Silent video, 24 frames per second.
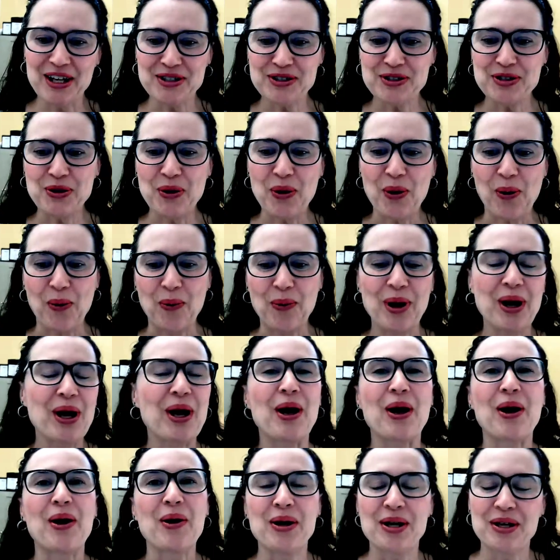So,
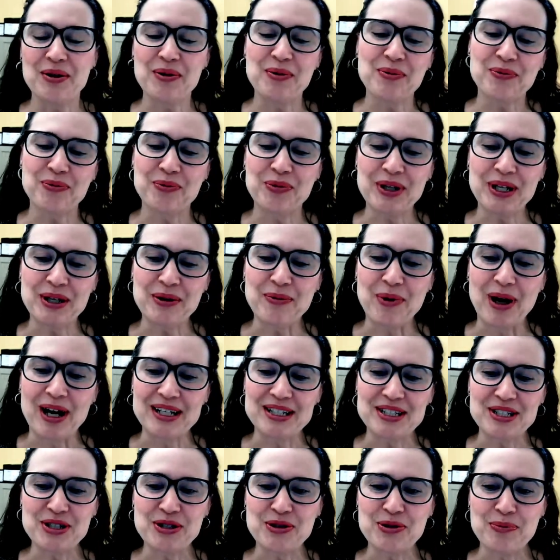we
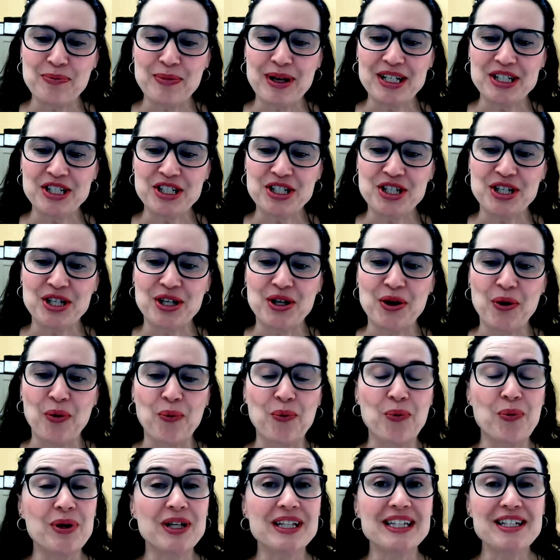want to mention
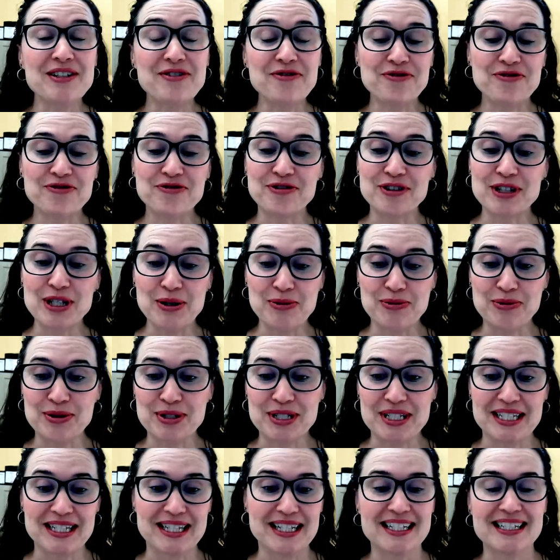Will It
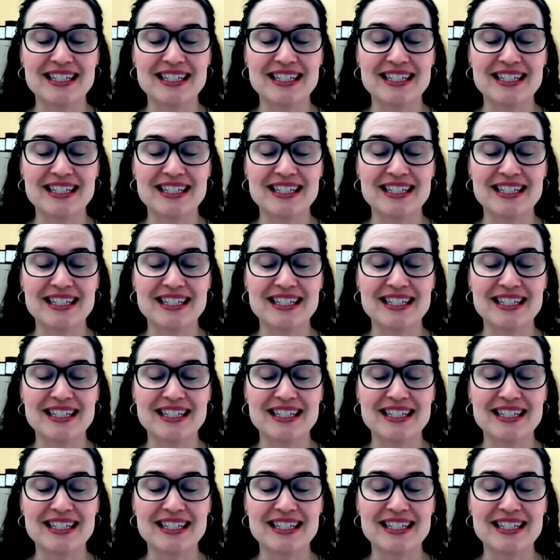Float.